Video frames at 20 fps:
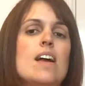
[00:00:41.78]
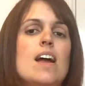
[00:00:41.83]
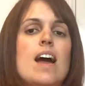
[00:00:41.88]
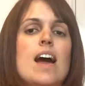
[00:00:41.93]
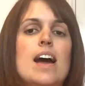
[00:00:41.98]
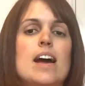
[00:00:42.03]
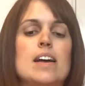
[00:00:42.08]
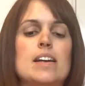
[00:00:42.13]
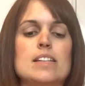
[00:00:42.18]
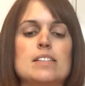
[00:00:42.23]

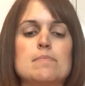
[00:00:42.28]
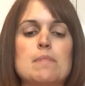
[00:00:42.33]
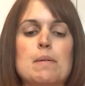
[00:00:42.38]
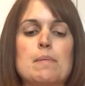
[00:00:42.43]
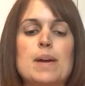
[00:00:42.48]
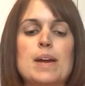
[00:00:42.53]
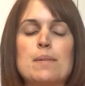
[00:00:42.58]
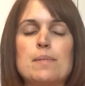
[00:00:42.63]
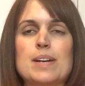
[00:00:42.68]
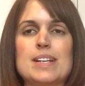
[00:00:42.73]
And my
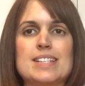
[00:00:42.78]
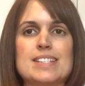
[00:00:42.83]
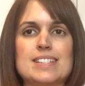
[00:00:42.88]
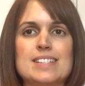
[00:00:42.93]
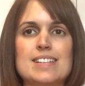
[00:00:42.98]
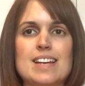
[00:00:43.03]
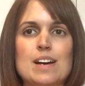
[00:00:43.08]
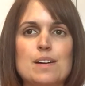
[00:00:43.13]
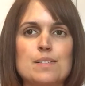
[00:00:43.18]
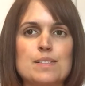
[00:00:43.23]
weight
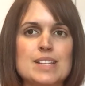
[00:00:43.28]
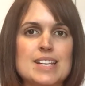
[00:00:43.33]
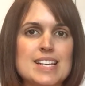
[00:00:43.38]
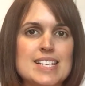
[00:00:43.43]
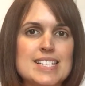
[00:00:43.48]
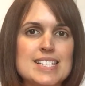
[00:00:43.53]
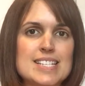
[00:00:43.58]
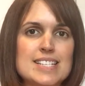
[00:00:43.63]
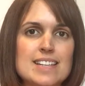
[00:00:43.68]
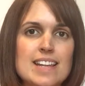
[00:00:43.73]
went down
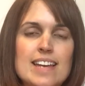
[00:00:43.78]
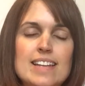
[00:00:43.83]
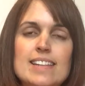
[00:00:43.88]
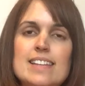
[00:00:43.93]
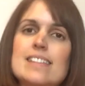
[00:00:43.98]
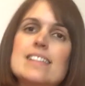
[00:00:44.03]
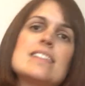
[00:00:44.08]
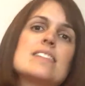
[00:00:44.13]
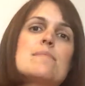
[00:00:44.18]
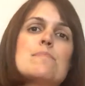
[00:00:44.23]

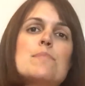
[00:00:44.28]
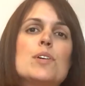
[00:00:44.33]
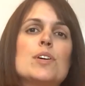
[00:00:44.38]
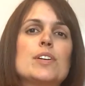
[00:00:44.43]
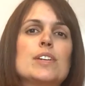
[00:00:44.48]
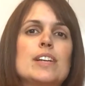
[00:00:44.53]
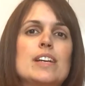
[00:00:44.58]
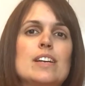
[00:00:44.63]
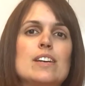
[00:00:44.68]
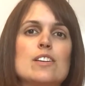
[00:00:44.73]
slightly this
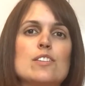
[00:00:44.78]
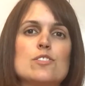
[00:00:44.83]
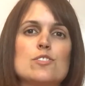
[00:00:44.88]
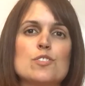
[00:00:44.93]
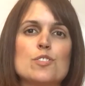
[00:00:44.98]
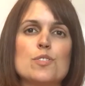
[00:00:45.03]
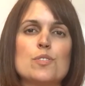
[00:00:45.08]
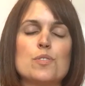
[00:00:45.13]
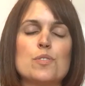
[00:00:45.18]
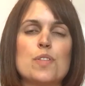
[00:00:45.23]
morning,
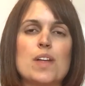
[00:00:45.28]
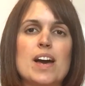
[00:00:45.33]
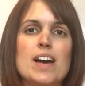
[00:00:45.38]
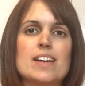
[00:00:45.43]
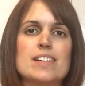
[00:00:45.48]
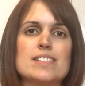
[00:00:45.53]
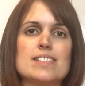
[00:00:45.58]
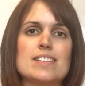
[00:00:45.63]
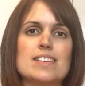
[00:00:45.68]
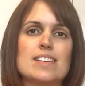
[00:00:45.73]
so
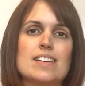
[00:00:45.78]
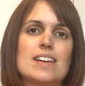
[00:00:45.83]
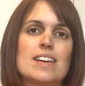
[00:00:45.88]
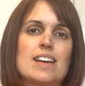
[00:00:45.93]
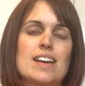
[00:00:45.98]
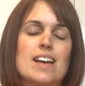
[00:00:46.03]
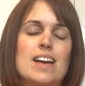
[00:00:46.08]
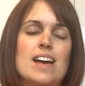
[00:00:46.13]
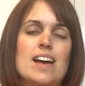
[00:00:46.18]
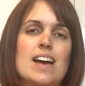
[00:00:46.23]
that
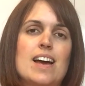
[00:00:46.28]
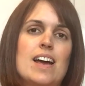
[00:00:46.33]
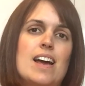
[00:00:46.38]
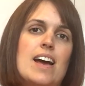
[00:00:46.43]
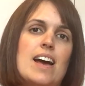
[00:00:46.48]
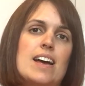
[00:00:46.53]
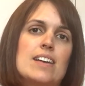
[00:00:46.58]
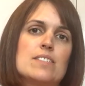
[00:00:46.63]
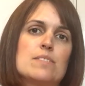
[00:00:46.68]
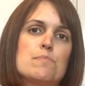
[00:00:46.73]

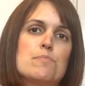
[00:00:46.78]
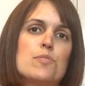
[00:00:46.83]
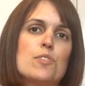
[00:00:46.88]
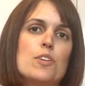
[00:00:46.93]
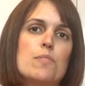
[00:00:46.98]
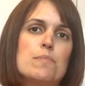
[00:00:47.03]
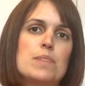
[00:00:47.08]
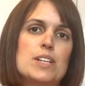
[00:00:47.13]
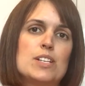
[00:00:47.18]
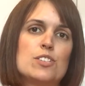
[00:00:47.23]
has
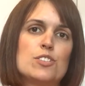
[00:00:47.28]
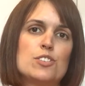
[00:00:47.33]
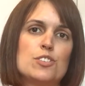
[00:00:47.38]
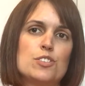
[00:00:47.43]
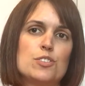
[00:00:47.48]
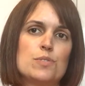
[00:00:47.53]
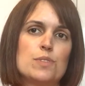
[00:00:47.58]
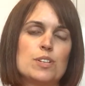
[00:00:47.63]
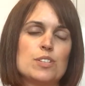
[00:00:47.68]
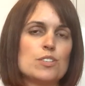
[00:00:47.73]
brought me
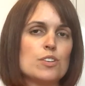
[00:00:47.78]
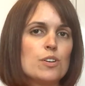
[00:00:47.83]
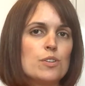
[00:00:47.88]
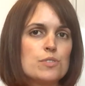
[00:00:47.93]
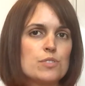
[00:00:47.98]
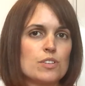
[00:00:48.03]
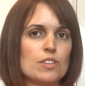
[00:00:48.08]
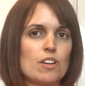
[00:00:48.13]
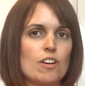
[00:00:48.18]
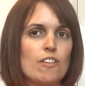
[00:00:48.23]
to a
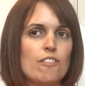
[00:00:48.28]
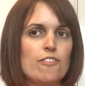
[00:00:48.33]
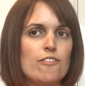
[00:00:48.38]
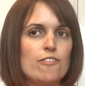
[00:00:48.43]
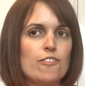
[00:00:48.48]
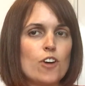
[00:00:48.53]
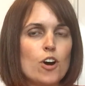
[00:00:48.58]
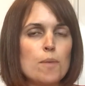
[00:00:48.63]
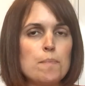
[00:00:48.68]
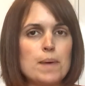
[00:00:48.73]
total of
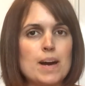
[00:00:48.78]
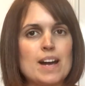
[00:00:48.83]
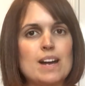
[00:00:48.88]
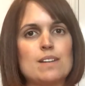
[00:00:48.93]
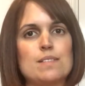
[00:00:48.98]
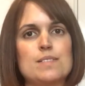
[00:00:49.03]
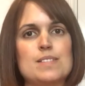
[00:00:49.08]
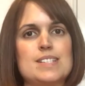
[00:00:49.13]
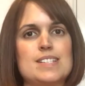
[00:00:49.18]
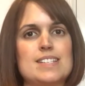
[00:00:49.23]
4
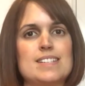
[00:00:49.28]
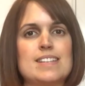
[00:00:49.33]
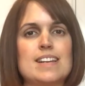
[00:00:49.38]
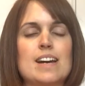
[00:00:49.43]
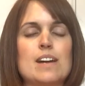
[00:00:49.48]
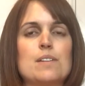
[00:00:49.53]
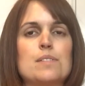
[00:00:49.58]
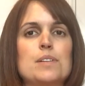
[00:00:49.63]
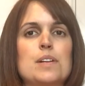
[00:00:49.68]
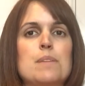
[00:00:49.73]
pounds
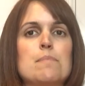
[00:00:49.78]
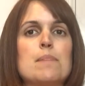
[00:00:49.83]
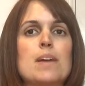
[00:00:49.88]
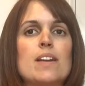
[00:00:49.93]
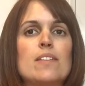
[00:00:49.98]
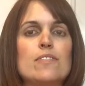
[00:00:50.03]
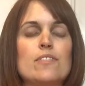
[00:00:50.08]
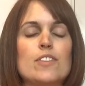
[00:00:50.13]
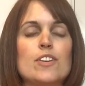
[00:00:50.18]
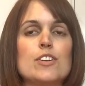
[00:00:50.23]
down in
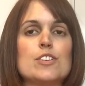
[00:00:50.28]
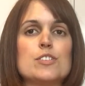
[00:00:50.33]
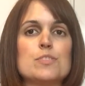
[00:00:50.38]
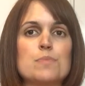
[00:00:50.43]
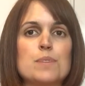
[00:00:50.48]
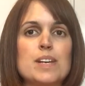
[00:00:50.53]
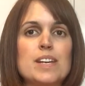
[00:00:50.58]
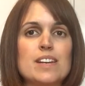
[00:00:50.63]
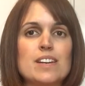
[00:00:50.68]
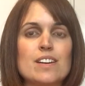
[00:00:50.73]
my
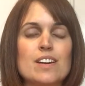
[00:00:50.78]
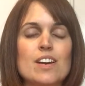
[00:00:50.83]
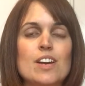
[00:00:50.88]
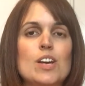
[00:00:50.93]
first week,